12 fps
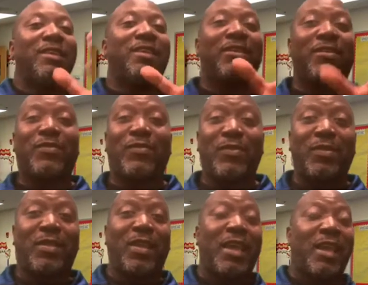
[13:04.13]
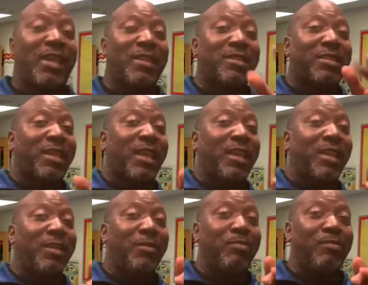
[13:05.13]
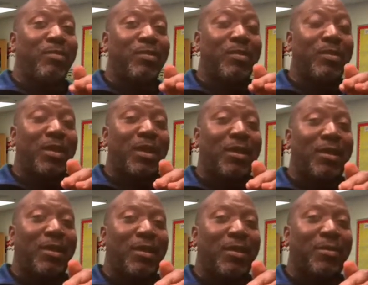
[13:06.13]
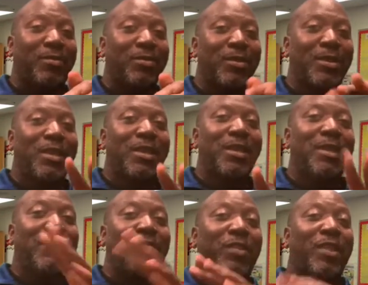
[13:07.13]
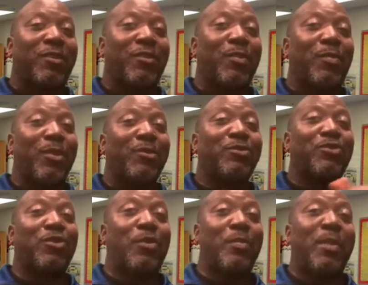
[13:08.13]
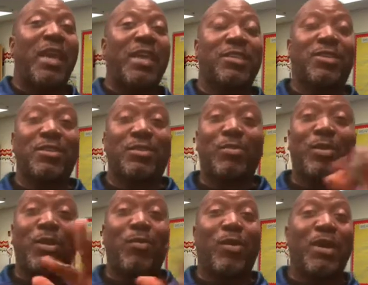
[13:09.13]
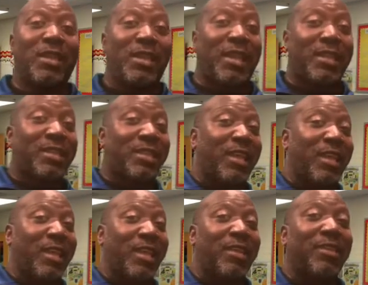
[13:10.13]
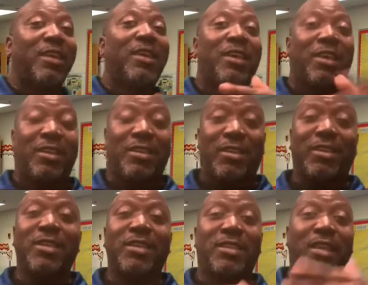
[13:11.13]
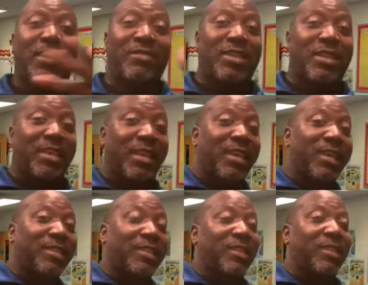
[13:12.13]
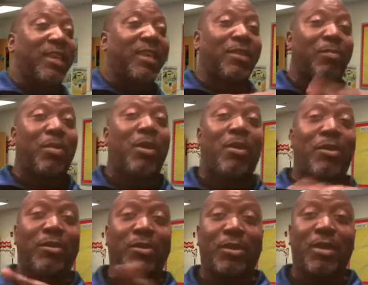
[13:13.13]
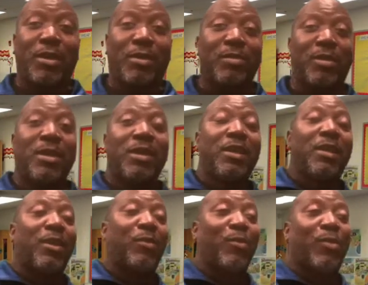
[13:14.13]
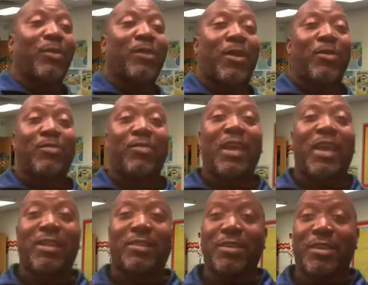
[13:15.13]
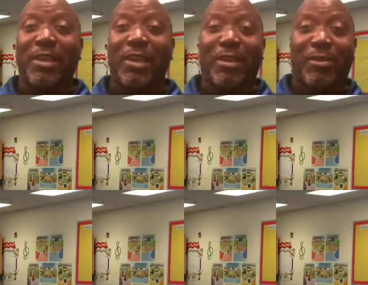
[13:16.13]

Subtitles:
if that same, if their commercial matches with what they said. And the kids have to guess, and they can partner up and work on that together.